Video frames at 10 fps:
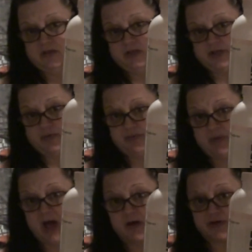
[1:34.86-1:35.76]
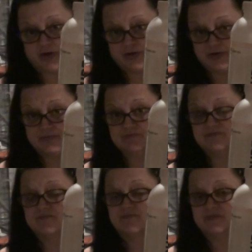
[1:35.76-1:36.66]
liquid powder
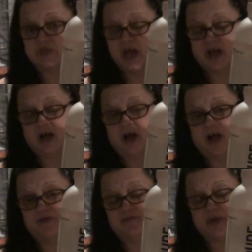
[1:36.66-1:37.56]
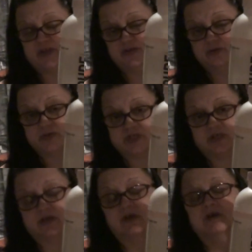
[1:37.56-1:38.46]
that I've been
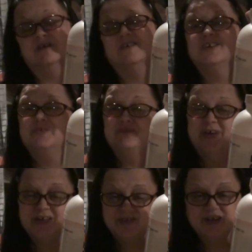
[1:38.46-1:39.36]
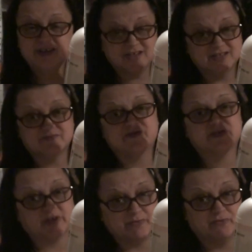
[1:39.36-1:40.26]
using mainly in
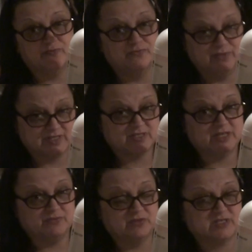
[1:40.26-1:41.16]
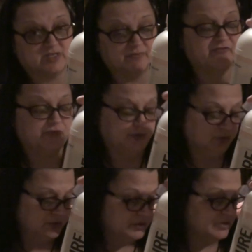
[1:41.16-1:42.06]
some mixed in with some
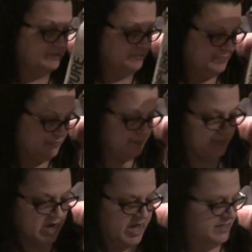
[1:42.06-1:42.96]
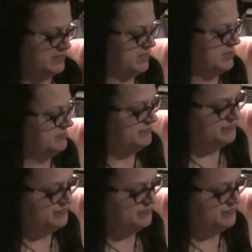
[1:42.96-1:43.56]
foods. But